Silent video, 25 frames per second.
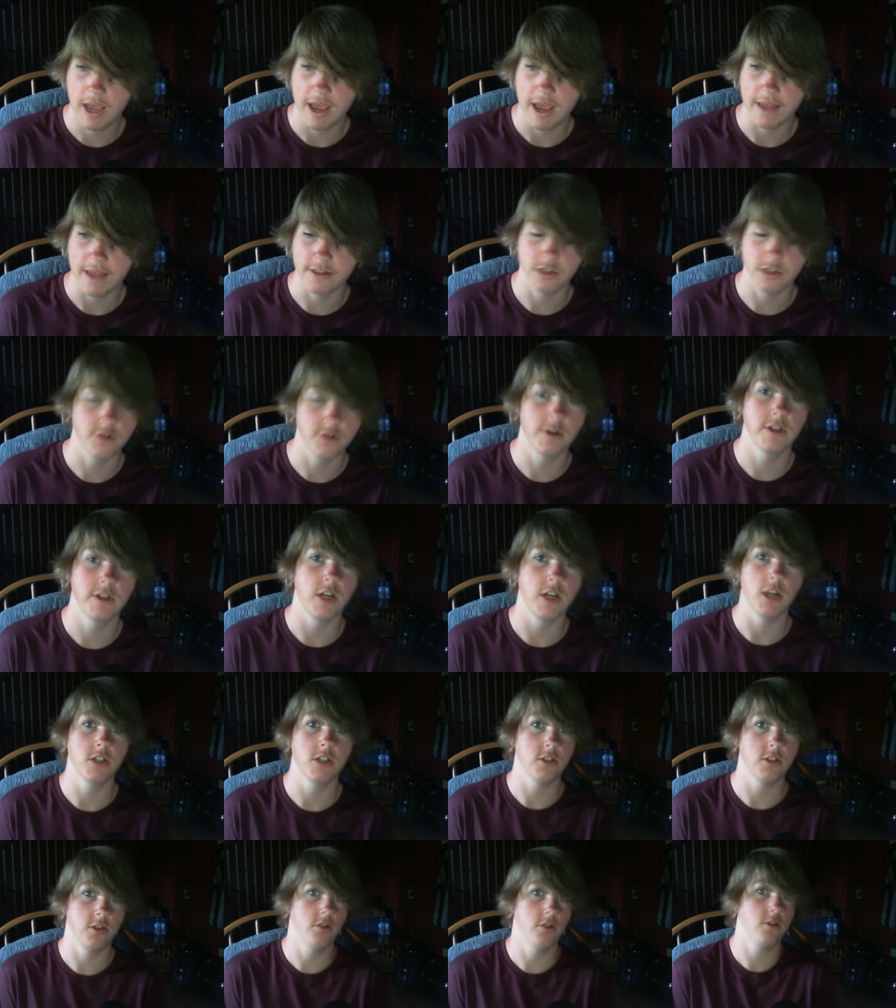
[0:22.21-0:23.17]
and the
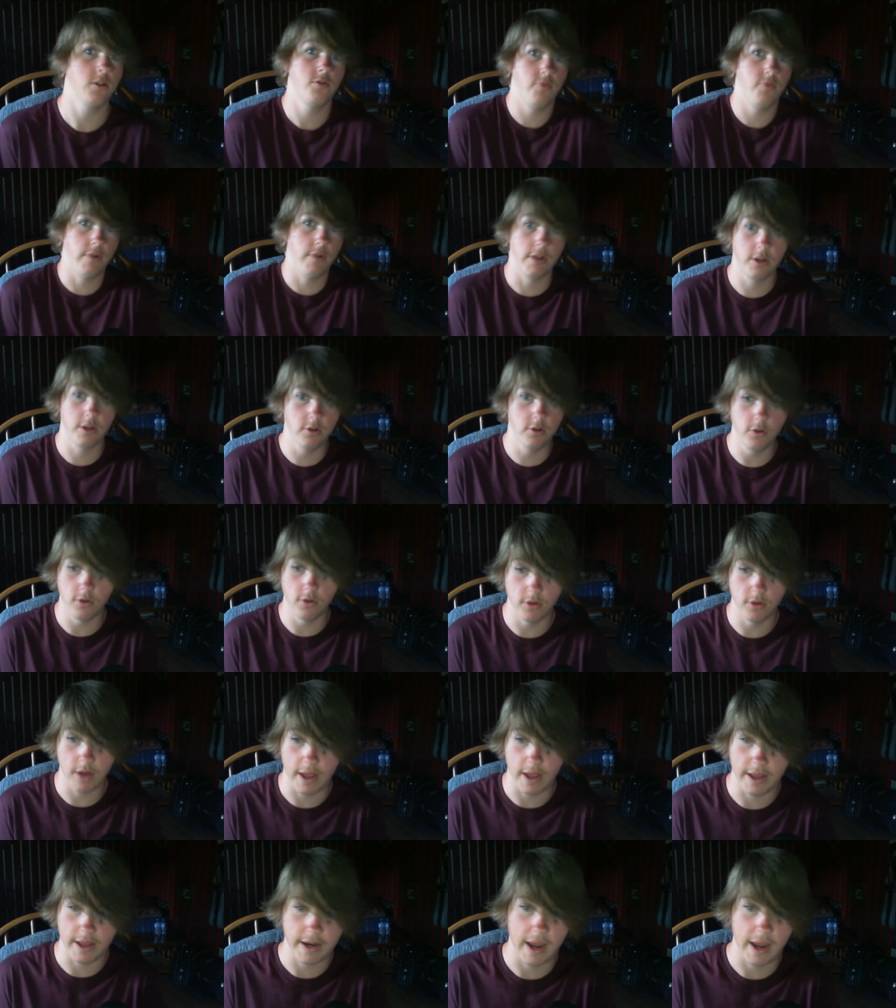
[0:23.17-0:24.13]
screenshots looked really cool,
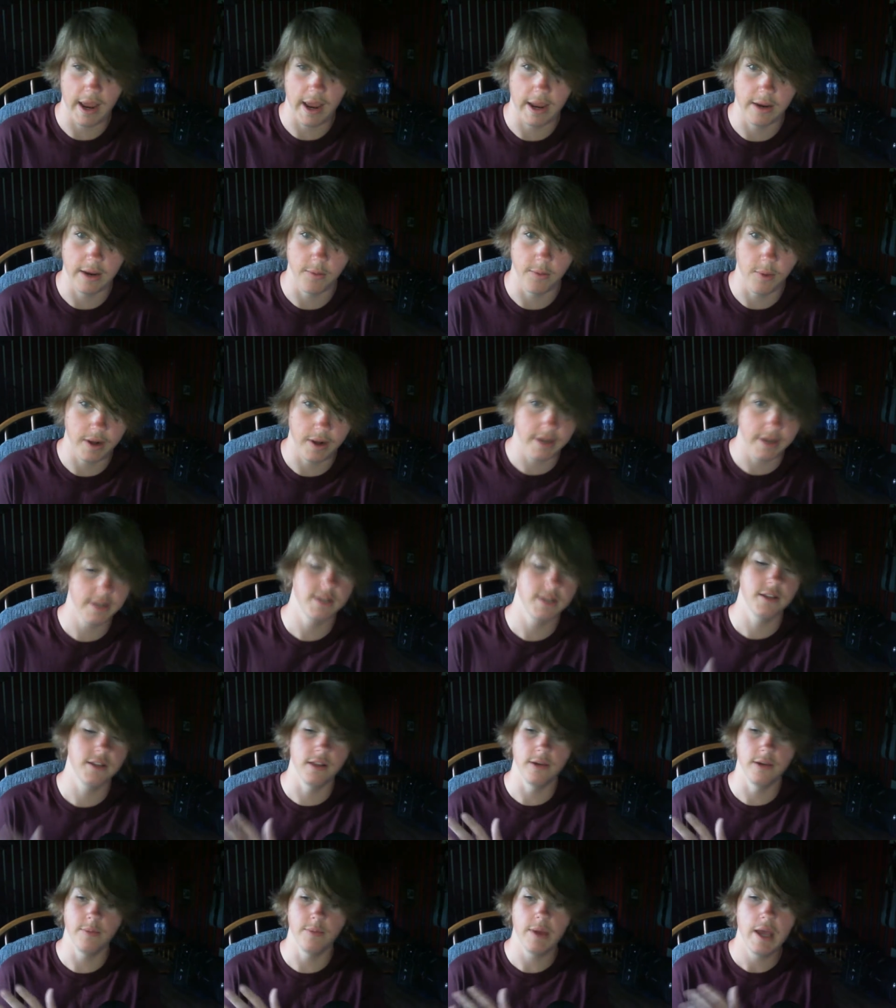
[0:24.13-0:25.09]
and I went into
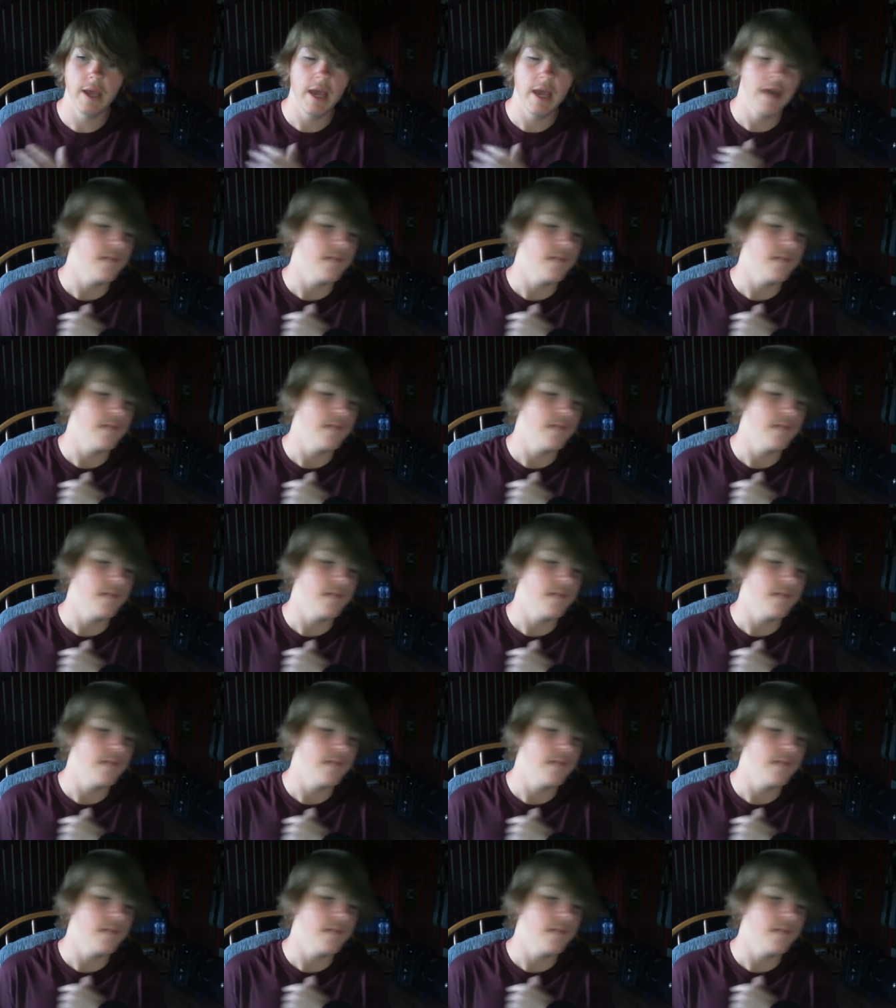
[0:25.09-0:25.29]
them,